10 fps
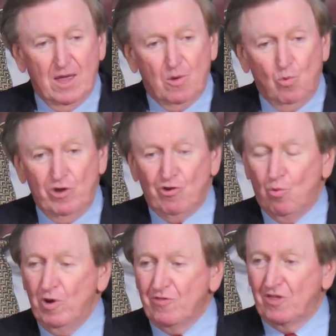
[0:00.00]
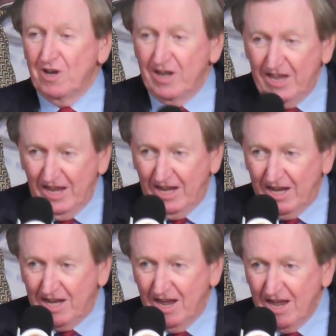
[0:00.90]
When you're with the
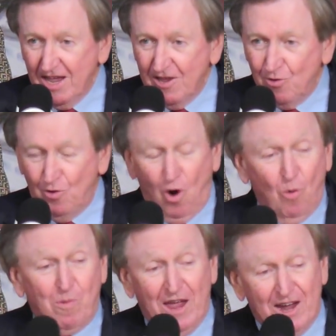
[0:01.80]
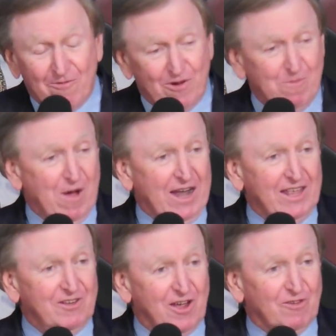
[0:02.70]
league, you hope
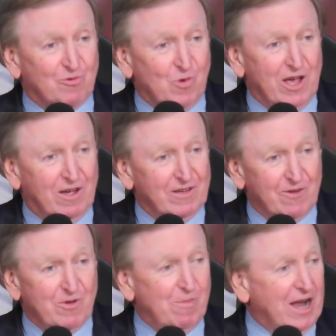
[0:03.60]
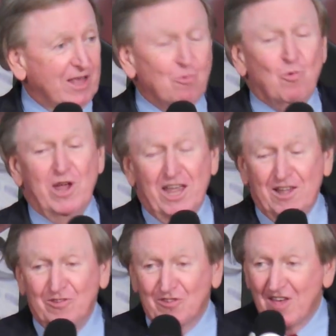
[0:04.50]
everybody does well. Everybody
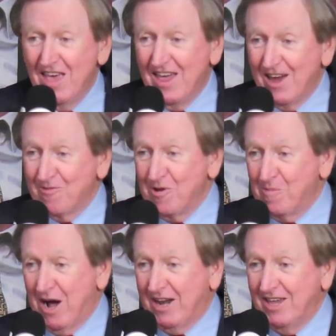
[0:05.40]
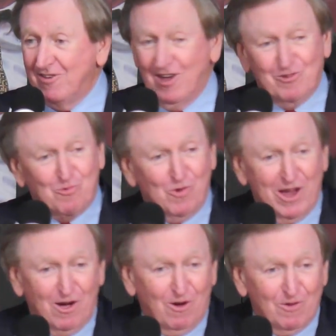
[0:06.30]
wins, everybody does
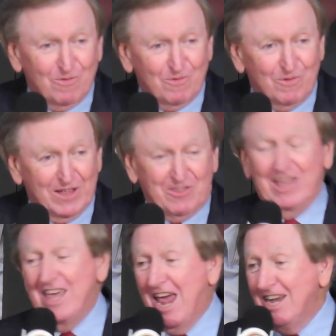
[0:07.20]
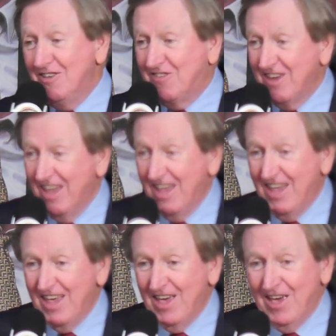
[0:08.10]
well at the gate.
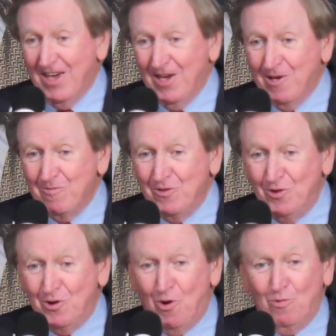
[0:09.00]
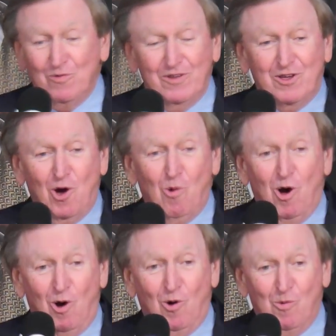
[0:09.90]
You don't go
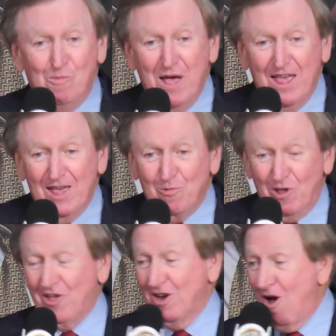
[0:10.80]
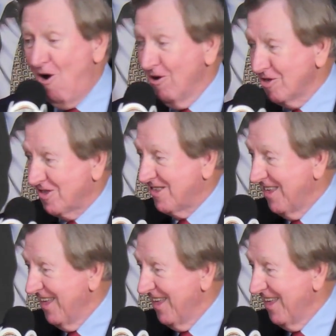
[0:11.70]
home with a loss